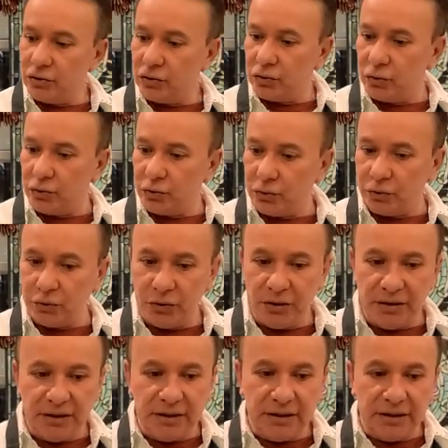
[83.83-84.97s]
to do
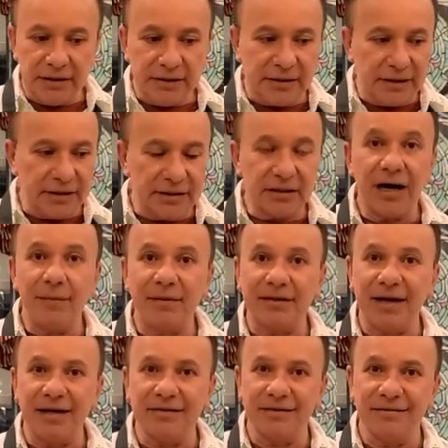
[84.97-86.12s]
this
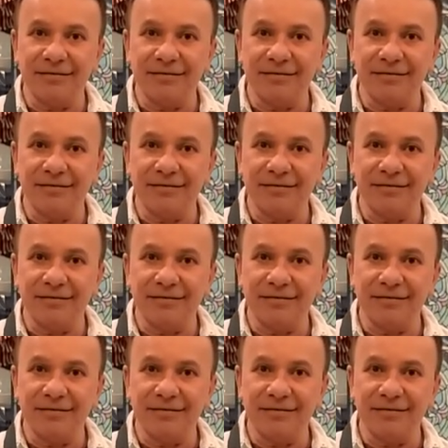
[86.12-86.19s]
appetizer.